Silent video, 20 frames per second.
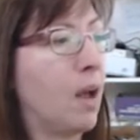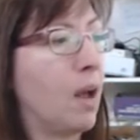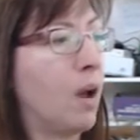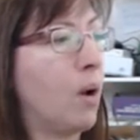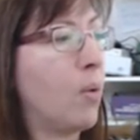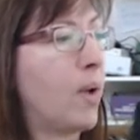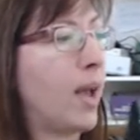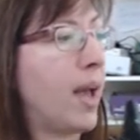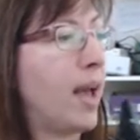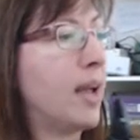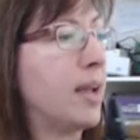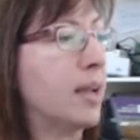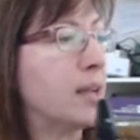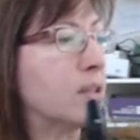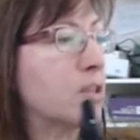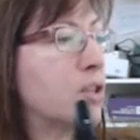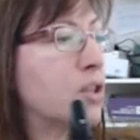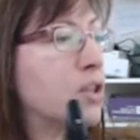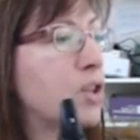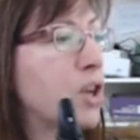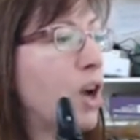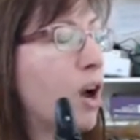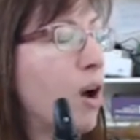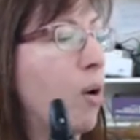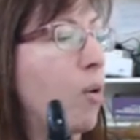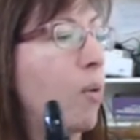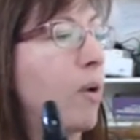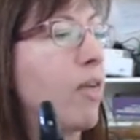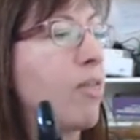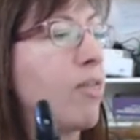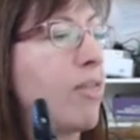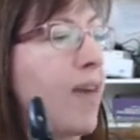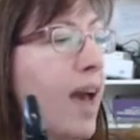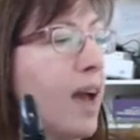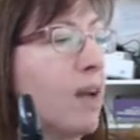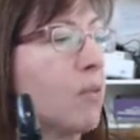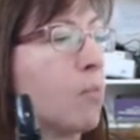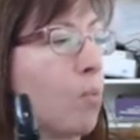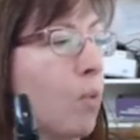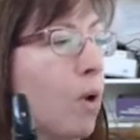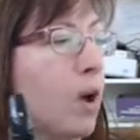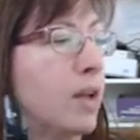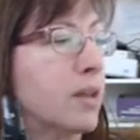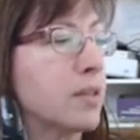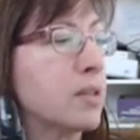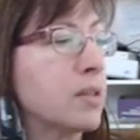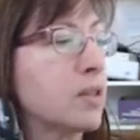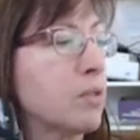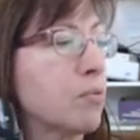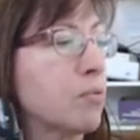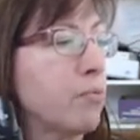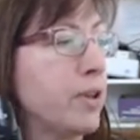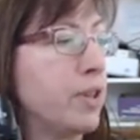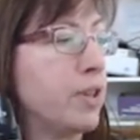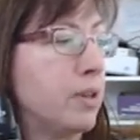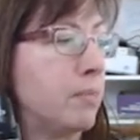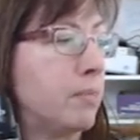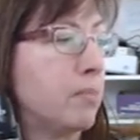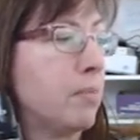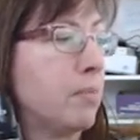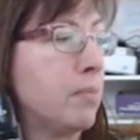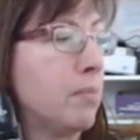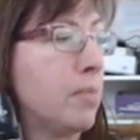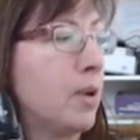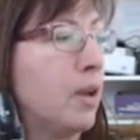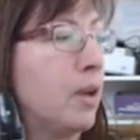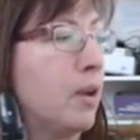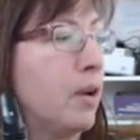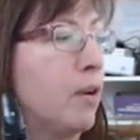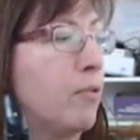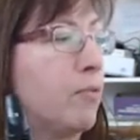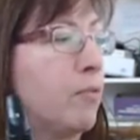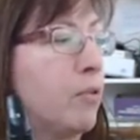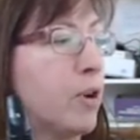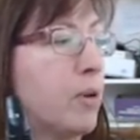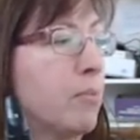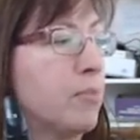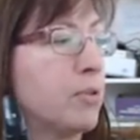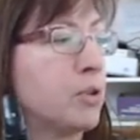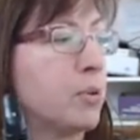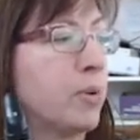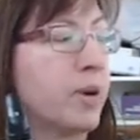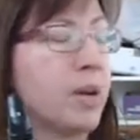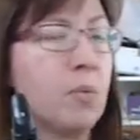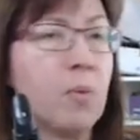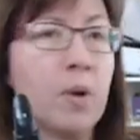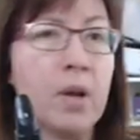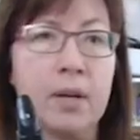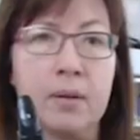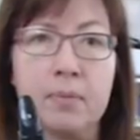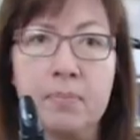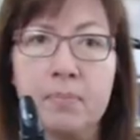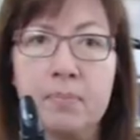Okay, so that was the rhythm for number 21.